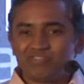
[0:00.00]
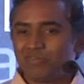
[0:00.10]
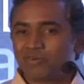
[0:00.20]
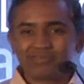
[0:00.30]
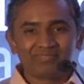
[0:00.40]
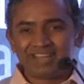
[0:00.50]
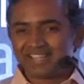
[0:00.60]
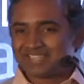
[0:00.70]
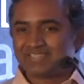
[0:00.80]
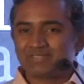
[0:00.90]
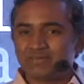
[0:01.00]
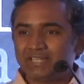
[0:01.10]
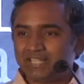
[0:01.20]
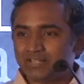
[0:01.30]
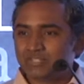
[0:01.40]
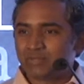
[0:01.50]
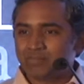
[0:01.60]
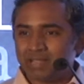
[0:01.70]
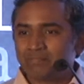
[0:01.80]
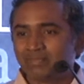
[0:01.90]
for last 20 years on
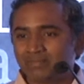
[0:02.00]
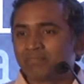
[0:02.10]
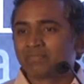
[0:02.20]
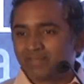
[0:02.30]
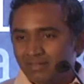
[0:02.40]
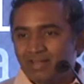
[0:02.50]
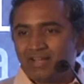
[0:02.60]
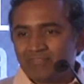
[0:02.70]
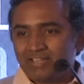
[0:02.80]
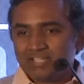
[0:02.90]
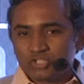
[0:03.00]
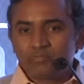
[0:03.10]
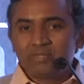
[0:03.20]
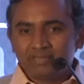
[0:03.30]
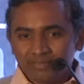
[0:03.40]
paper, uh, whereas you've been